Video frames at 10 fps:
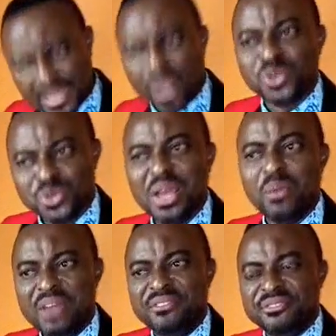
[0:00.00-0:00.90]
That is how
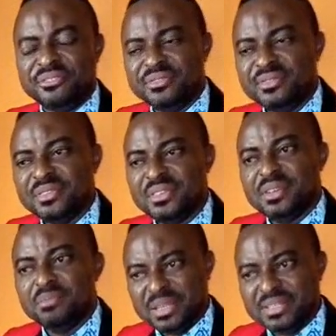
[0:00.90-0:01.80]
to know a wife
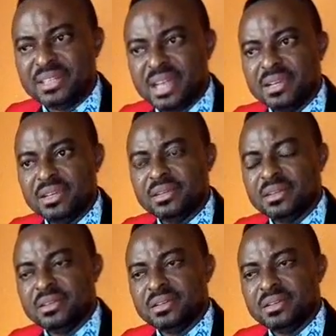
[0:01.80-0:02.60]
material.